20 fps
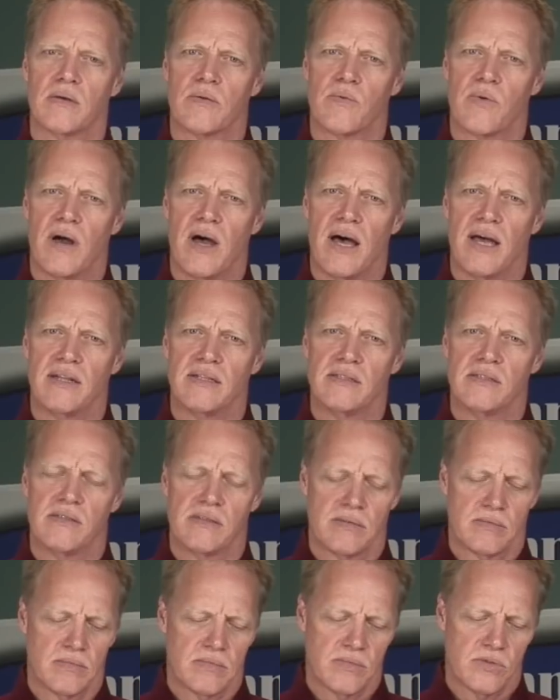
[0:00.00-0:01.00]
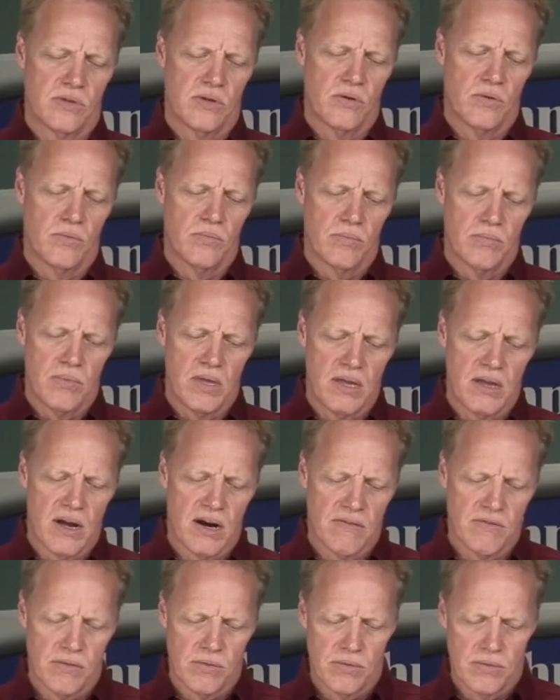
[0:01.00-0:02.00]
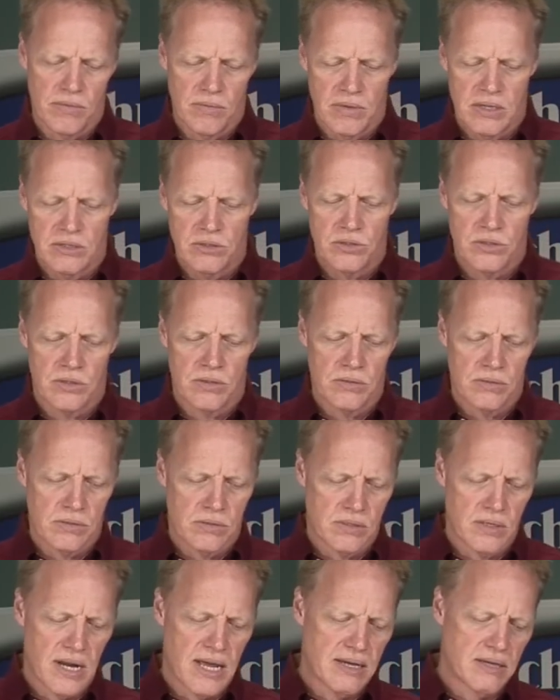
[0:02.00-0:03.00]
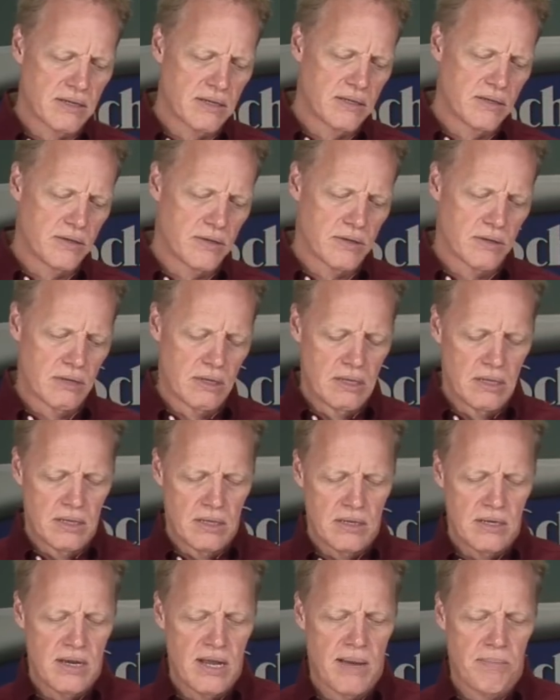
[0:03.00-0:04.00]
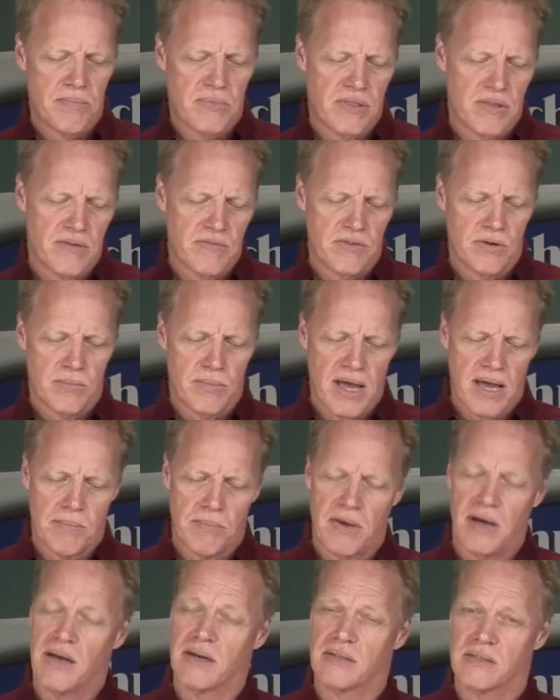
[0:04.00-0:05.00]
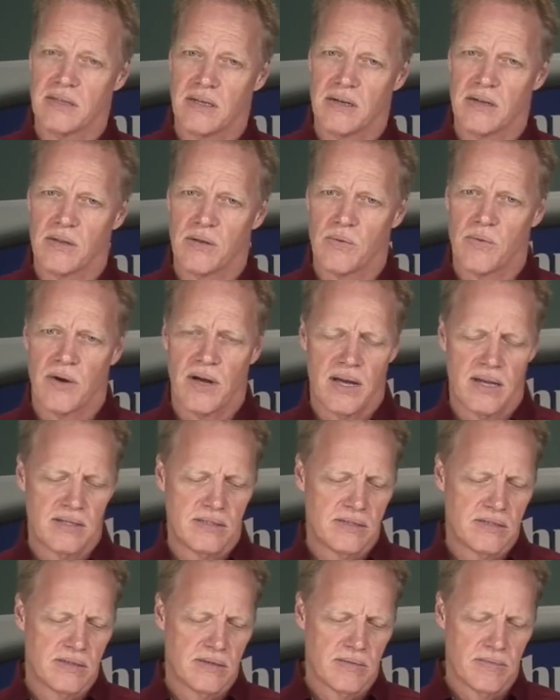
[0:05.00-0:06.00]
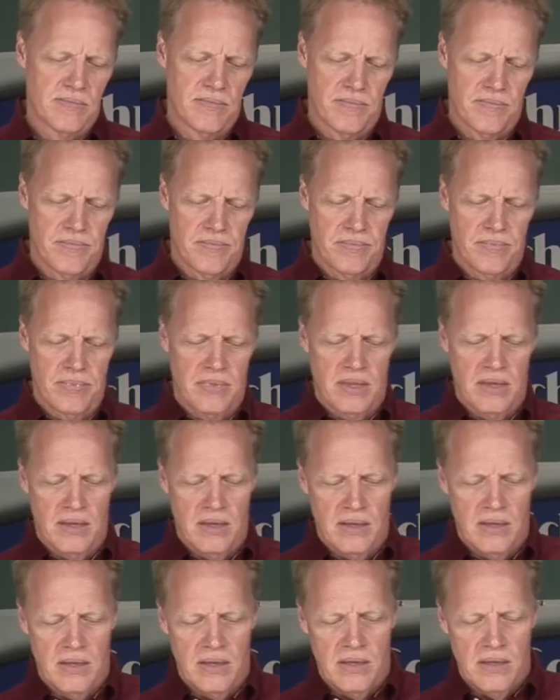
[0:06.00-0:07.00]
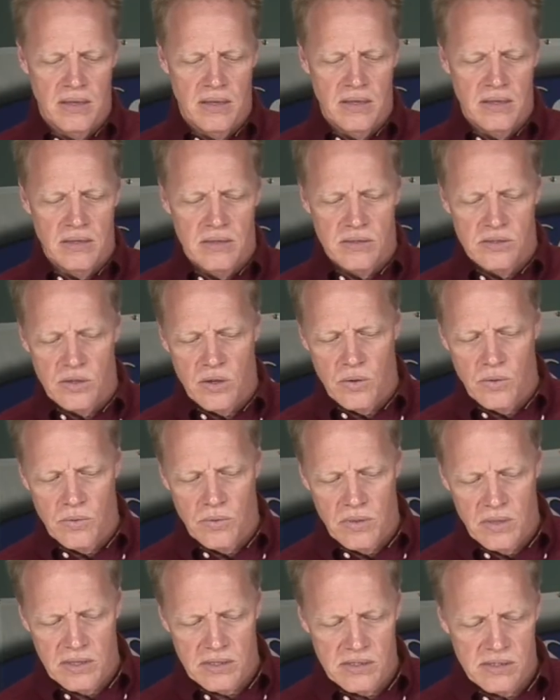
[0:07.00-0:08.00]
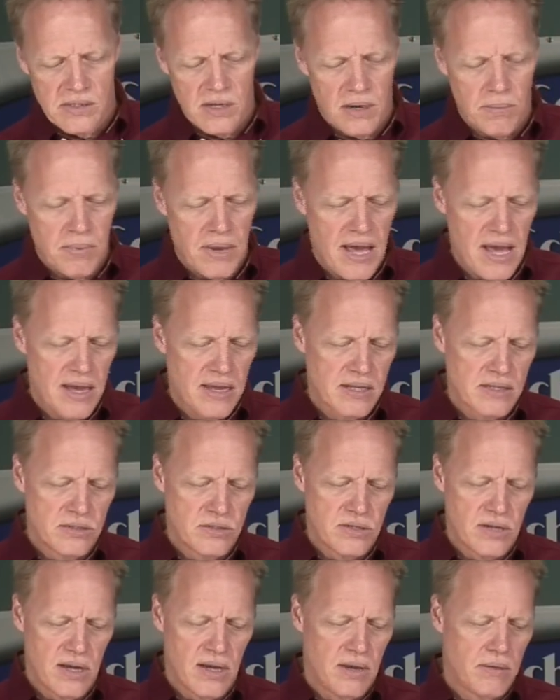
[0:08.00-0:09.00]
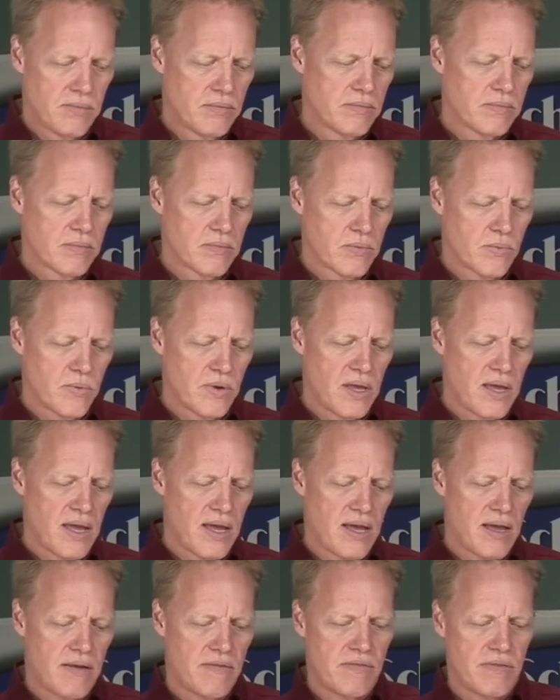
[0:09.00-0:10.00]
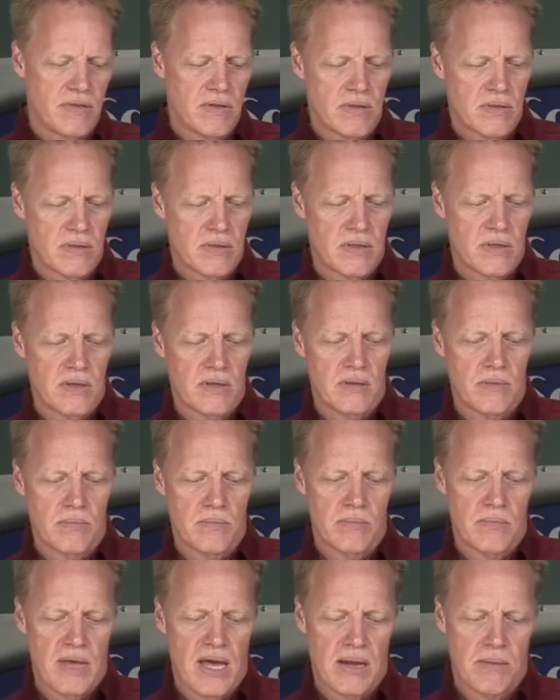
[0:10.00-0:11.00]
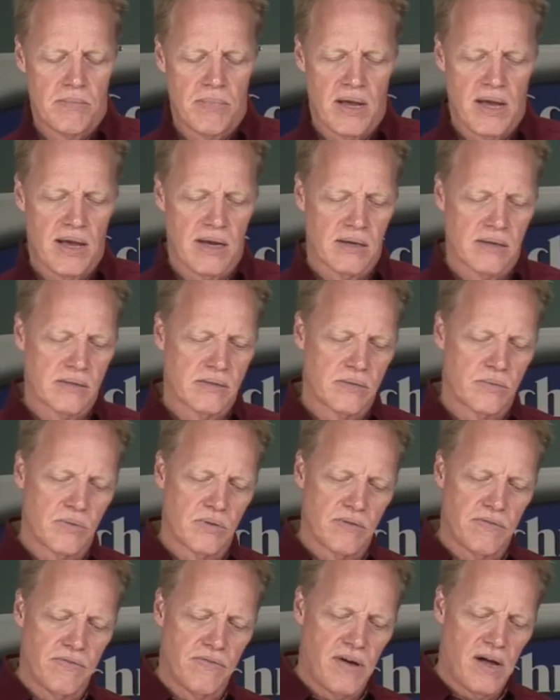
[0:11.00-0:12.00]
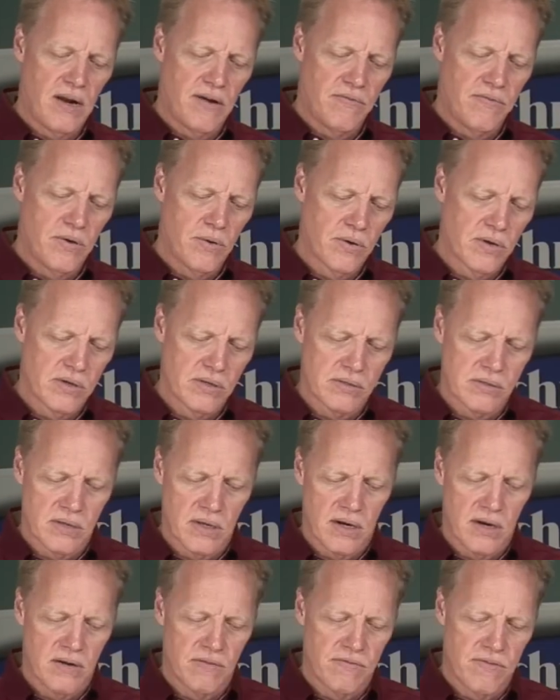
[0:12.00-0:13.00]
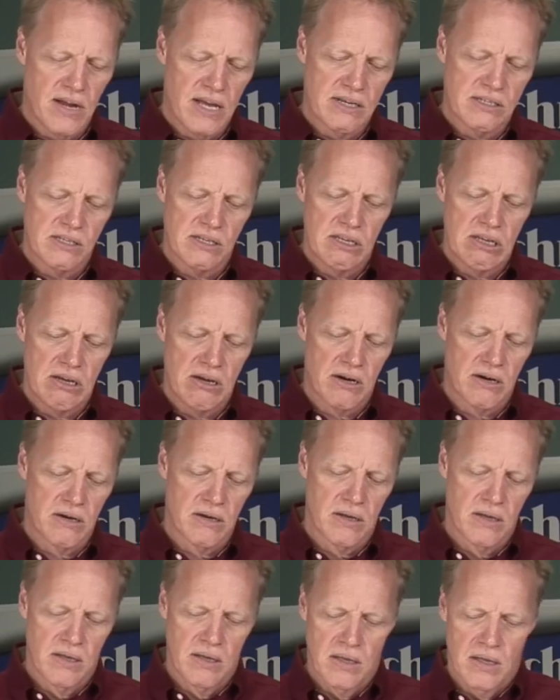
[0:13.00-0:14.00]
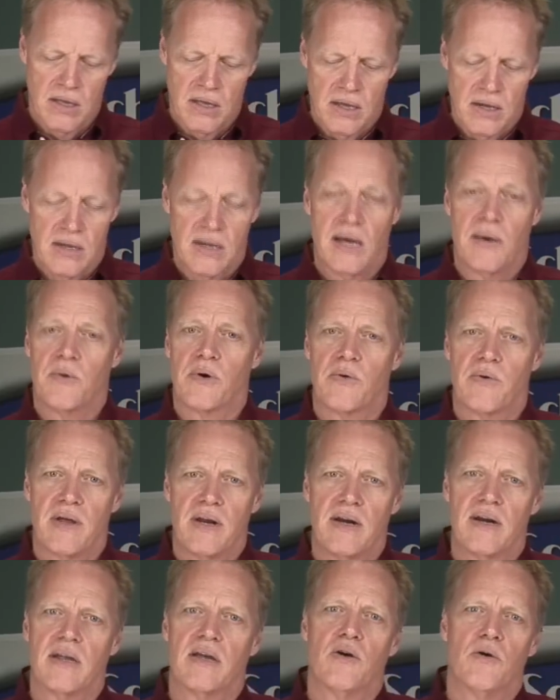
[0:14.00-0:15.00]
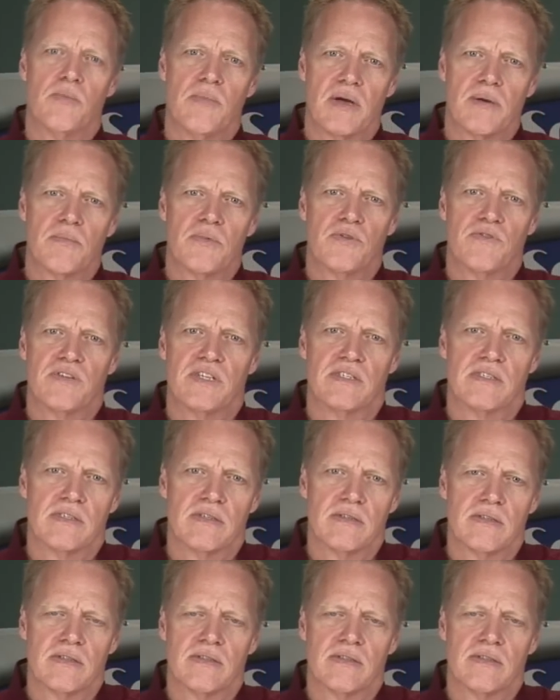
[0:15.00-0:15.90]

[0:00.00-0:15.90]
rods. So be careful as you're selecting your depth of your matte box onto the rods. So this is our package now. We have the matte box with a follow focus and our Flexi gear. Now we're ready to go make movies.